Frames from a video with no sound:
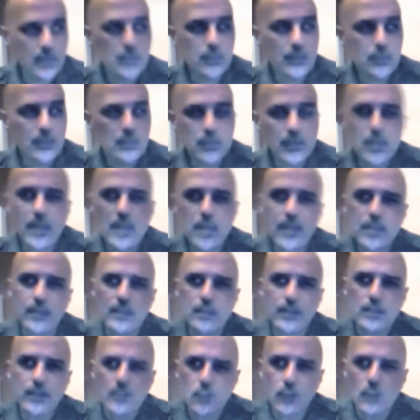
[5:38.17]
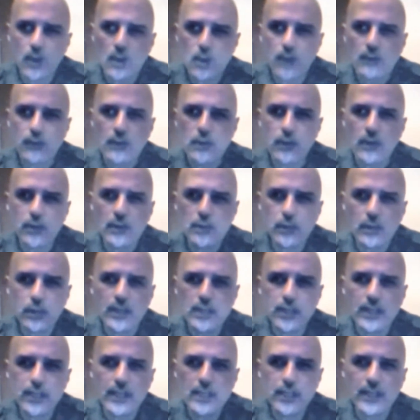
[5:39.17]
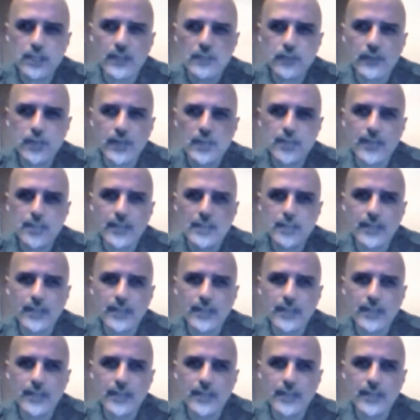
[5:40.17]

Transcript: study to walk around and look at it in different lights,